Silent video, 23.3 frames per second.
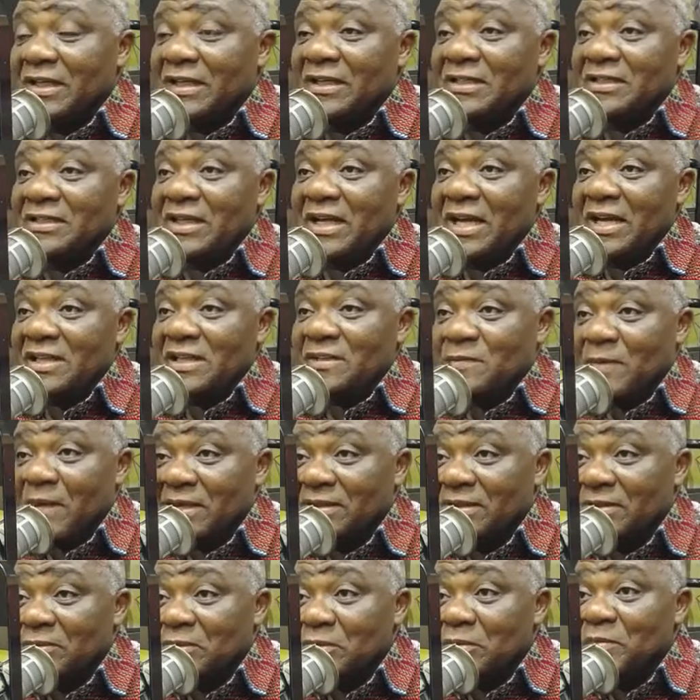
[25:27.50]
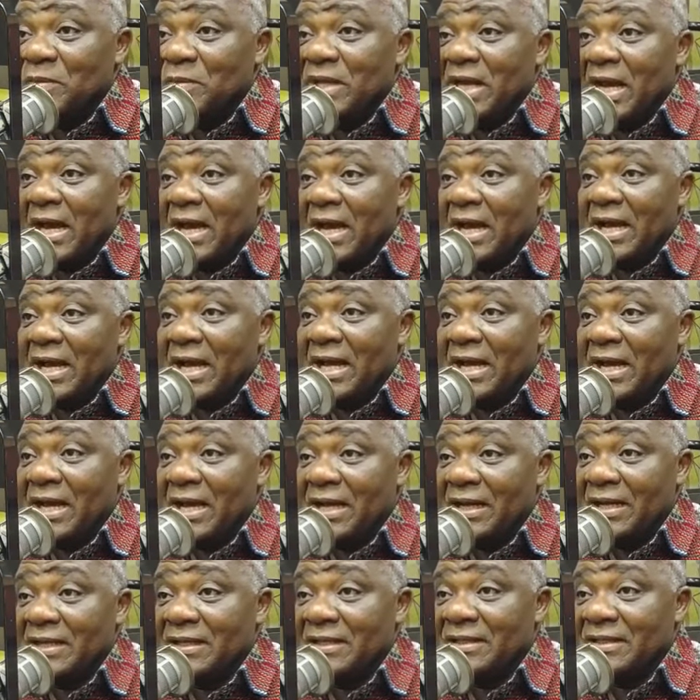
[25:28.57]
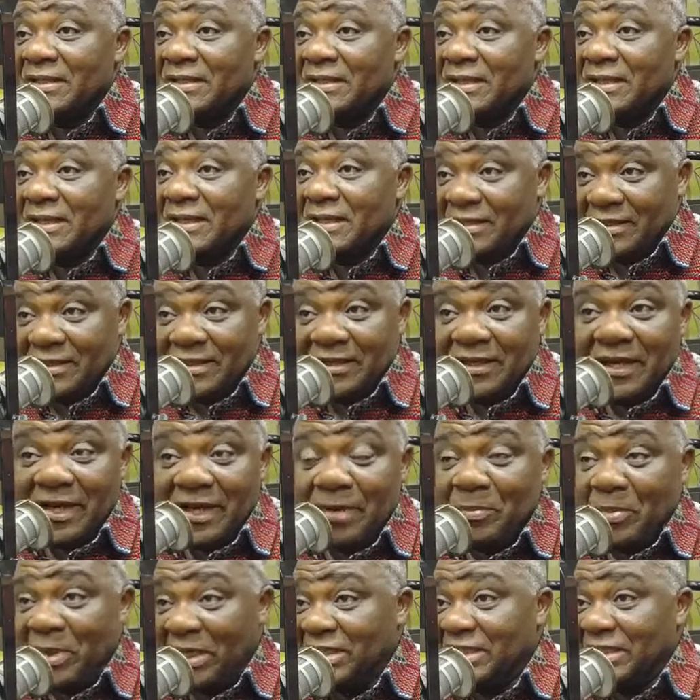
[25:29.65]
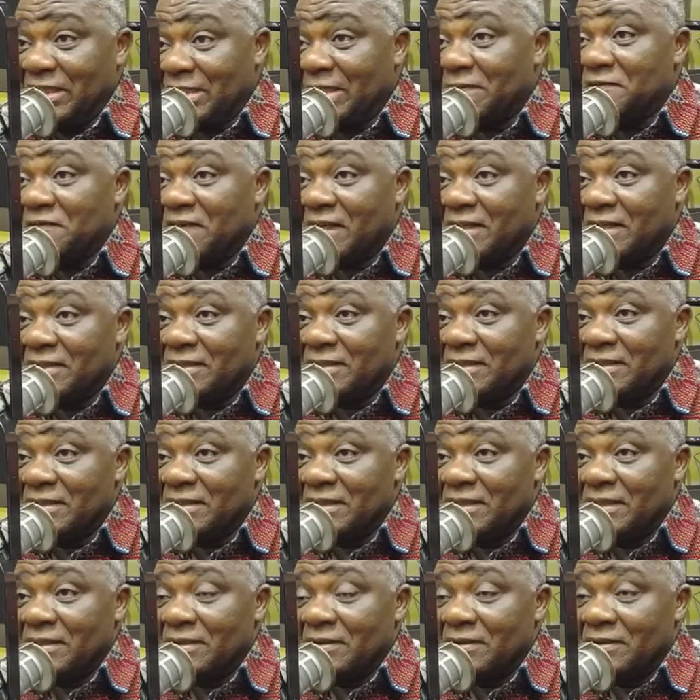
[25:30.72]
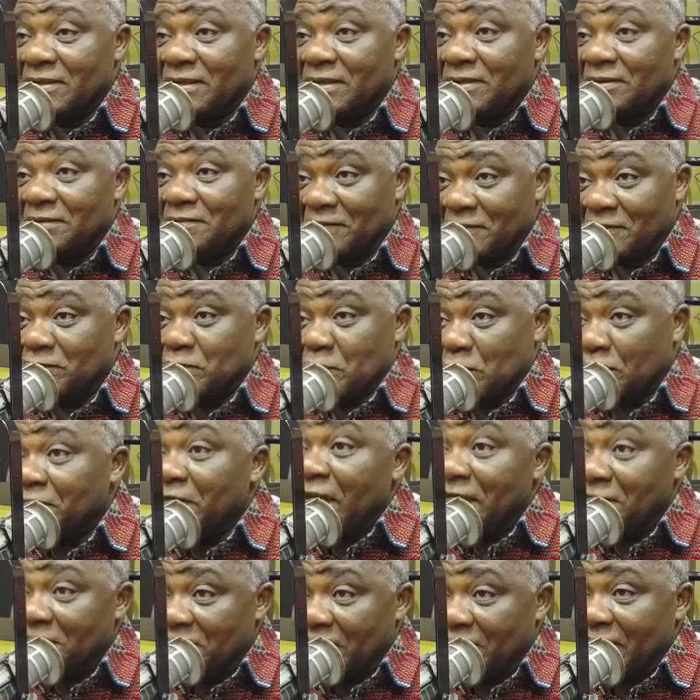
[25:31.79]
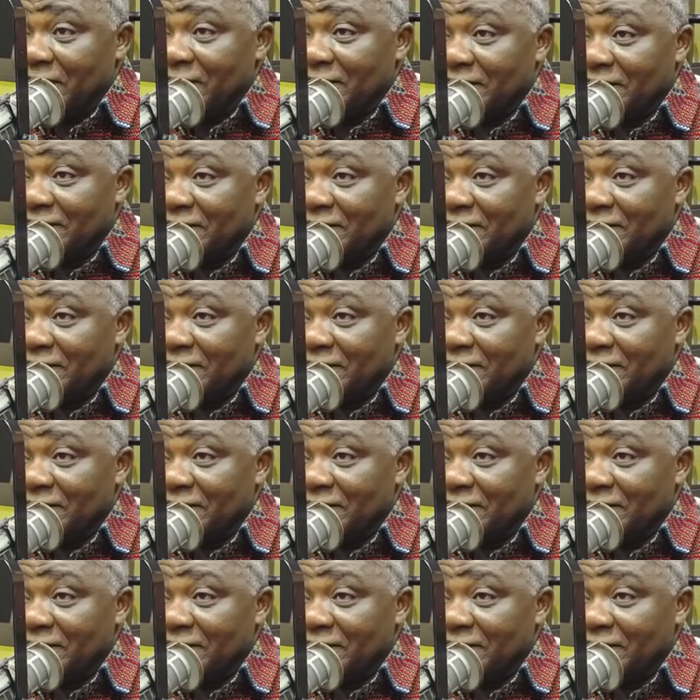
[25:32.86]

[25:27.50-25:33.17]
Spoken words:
In the expanding will be a penny chefer for survivor.